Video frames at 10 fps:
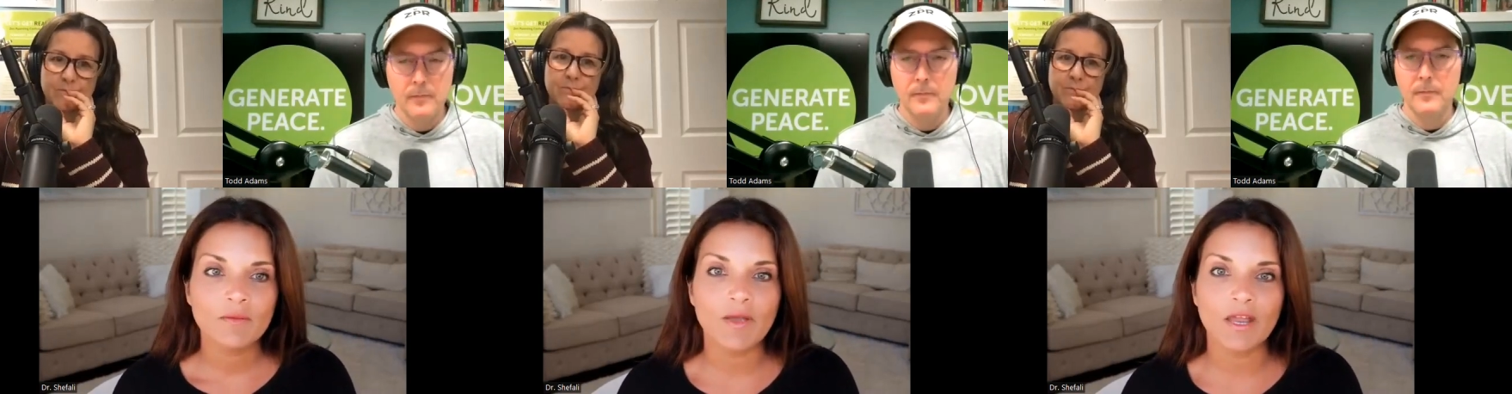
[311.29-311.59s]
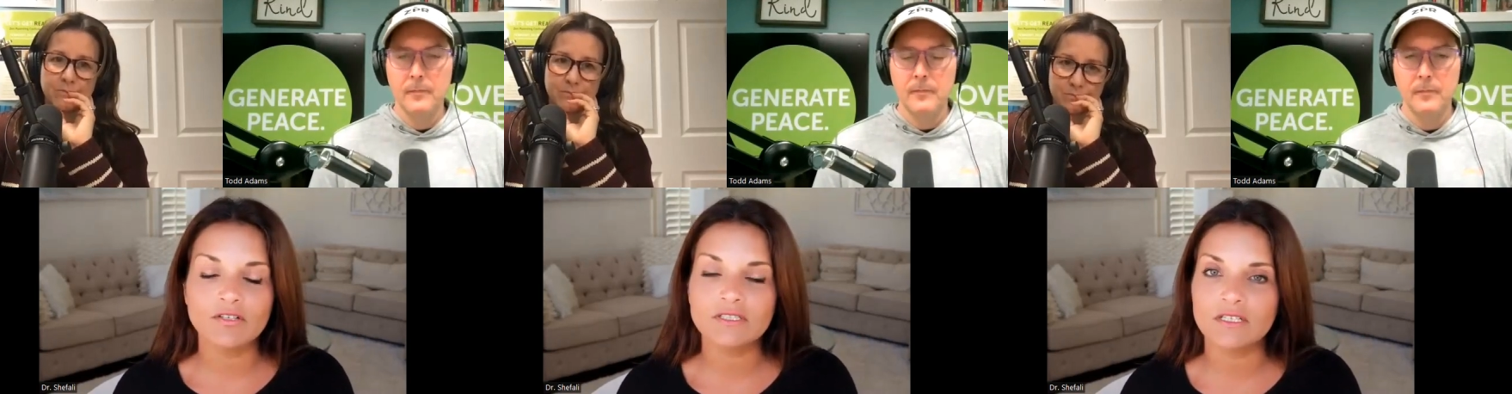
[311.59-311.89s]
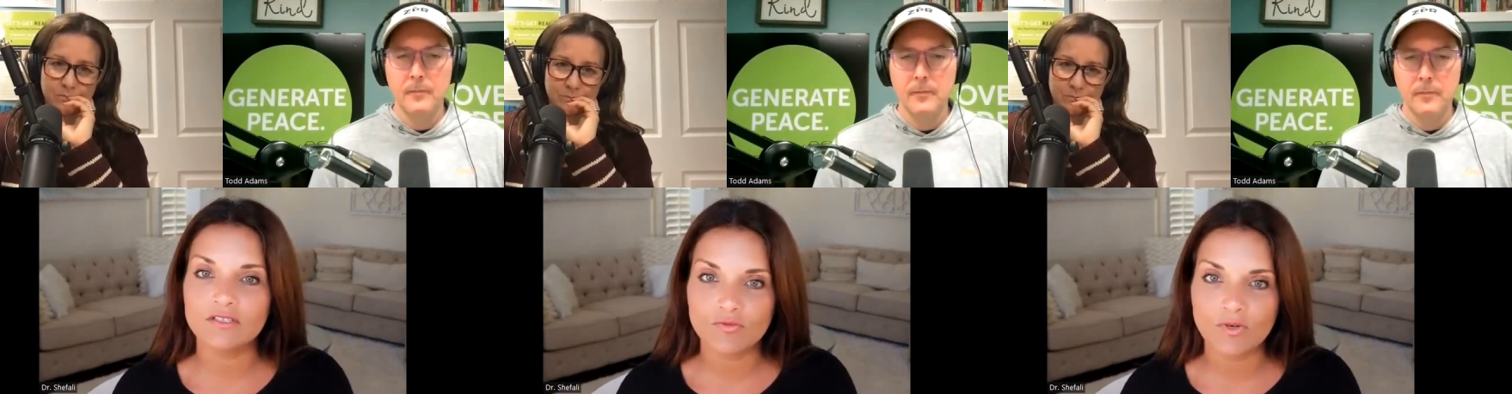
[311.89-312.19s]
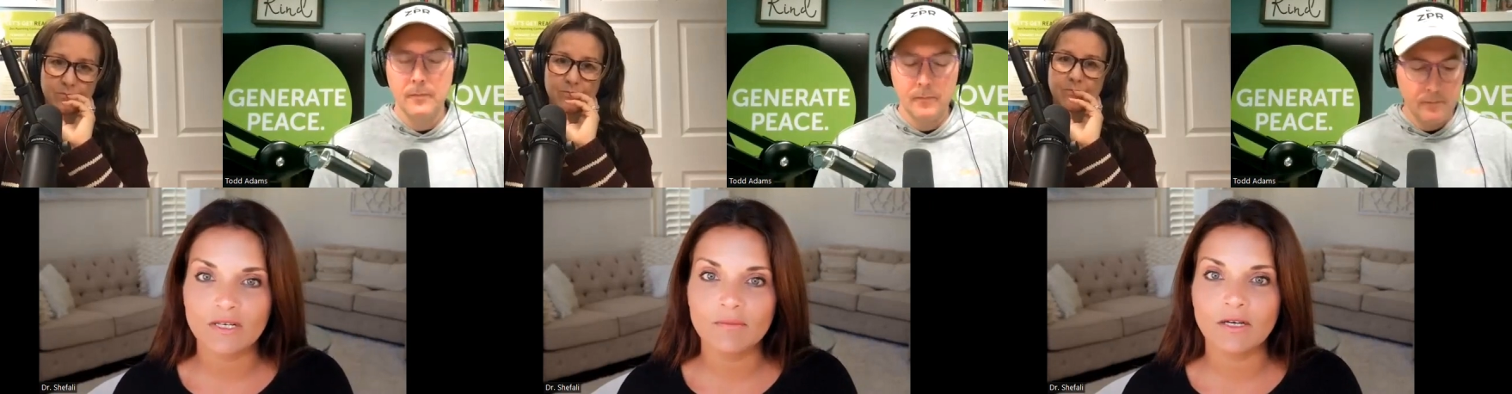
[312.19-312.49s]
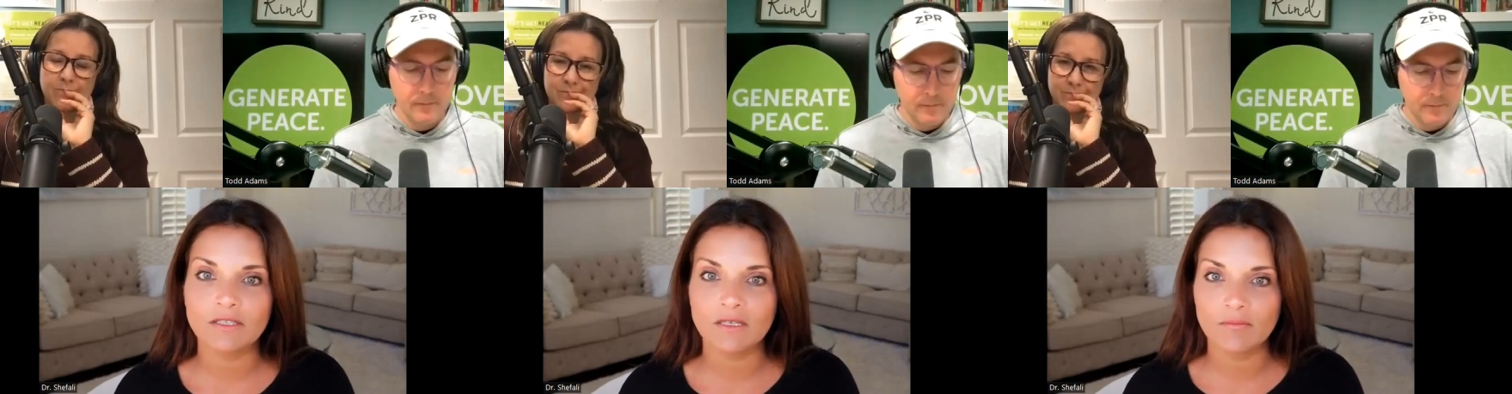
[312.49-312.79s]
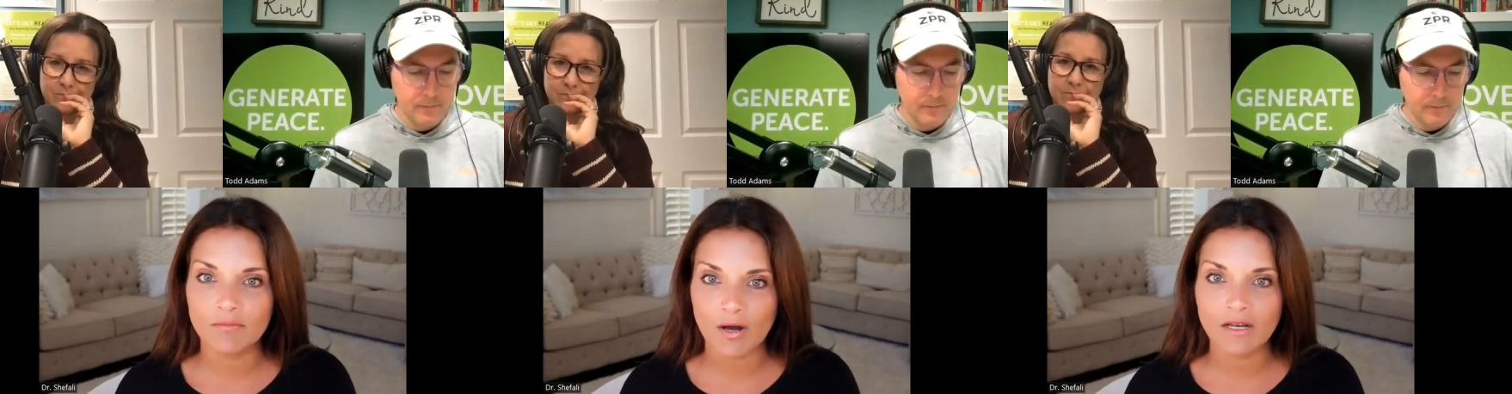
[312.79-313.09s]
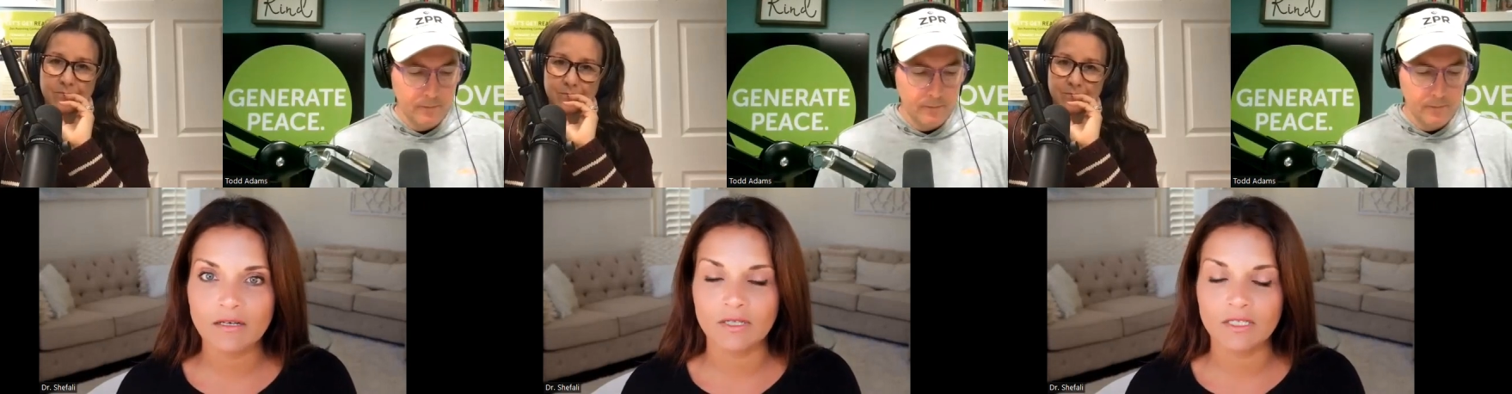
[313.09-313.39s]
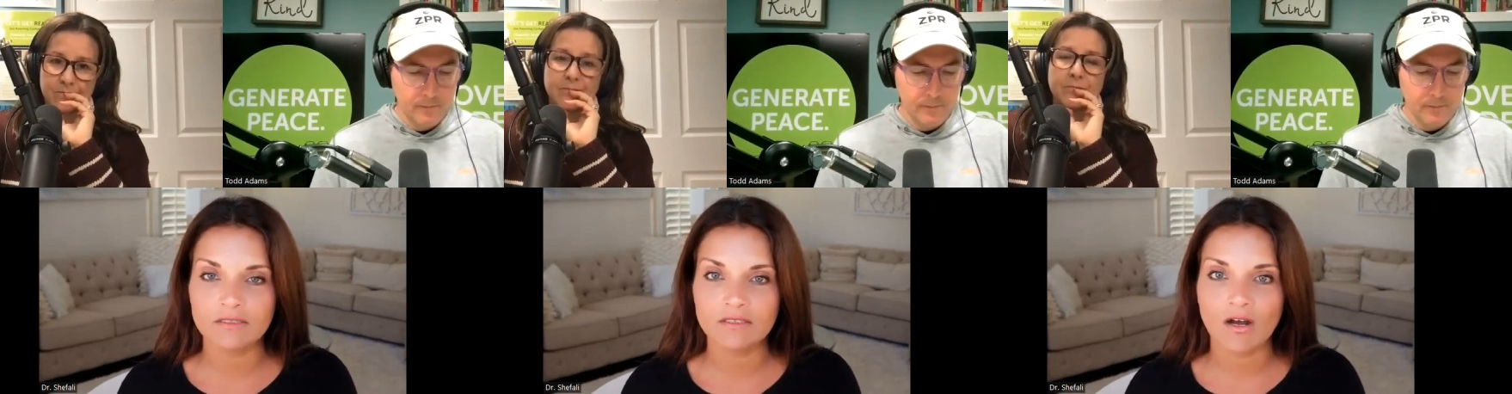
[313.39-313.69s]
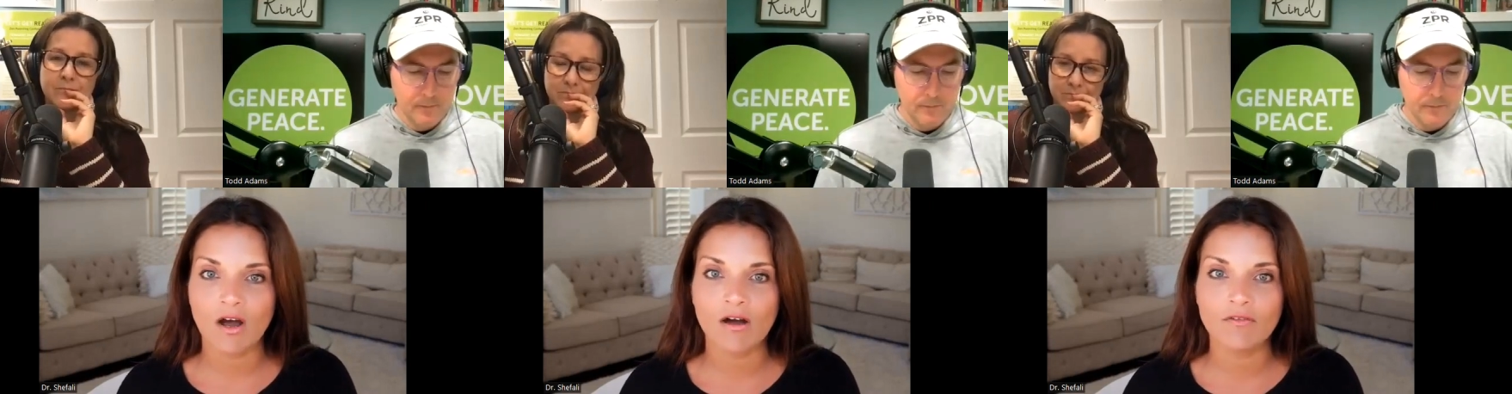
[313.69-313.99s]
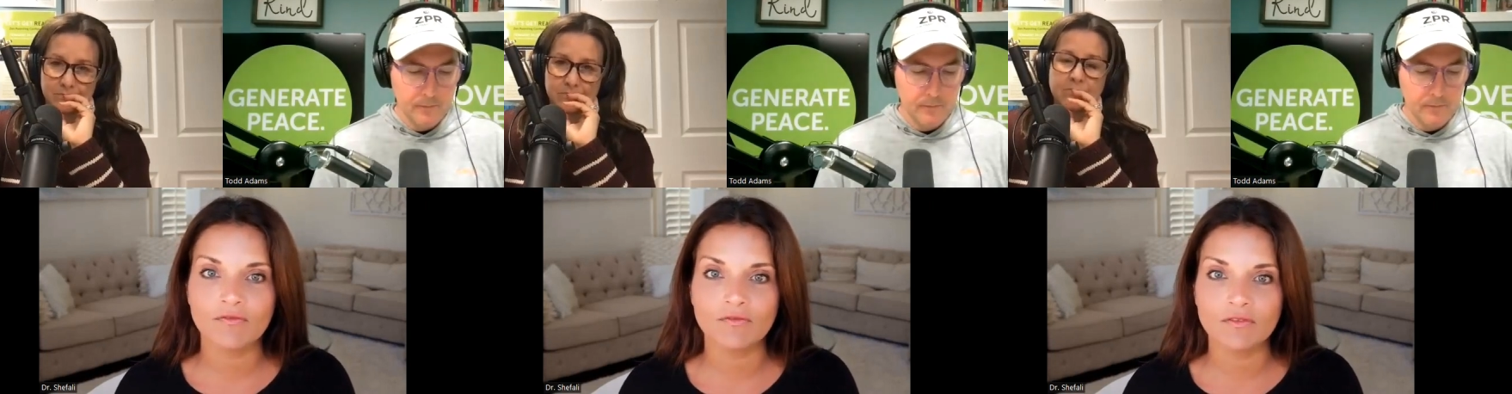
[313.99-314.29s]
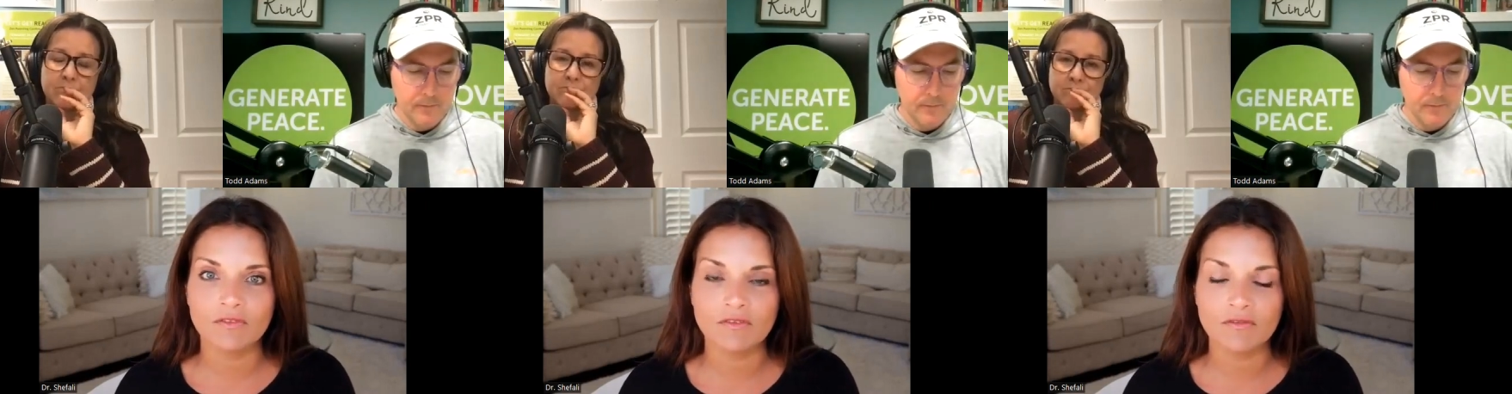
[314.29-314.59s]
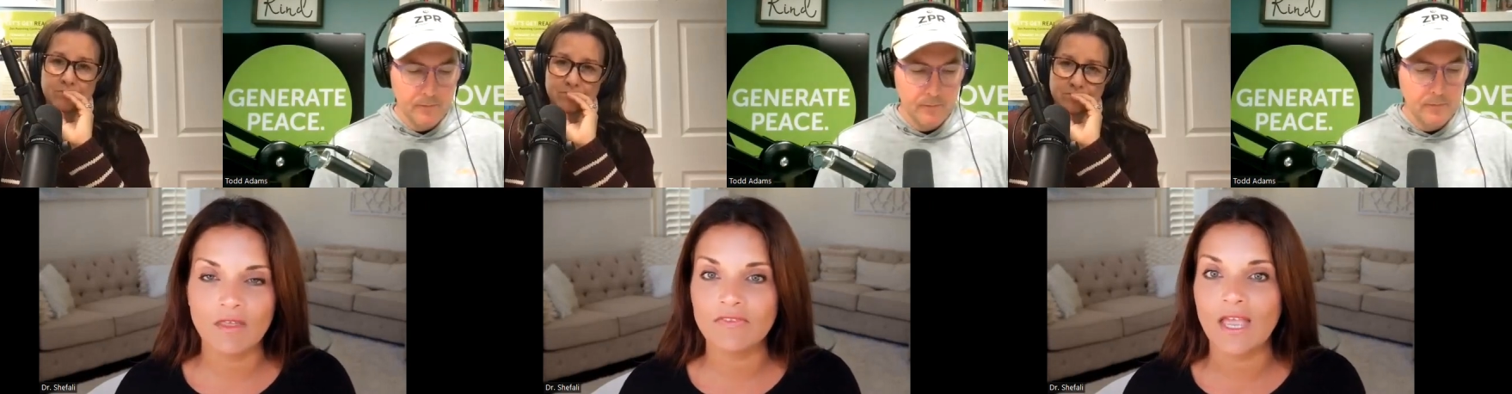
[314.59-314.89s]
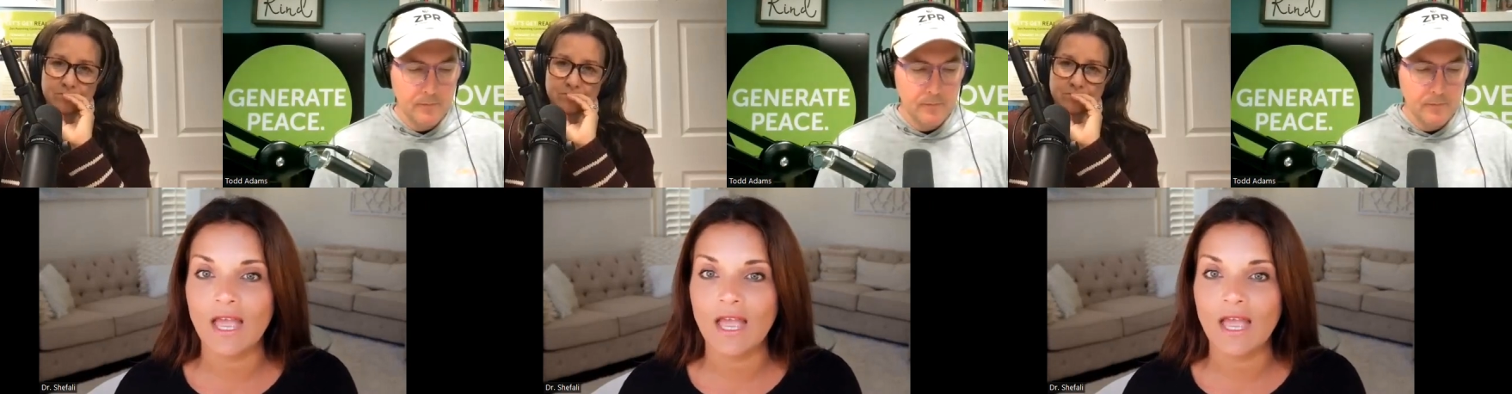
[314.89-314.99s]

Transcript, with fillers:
Speaker 1: parenting is really about the embodiment of and the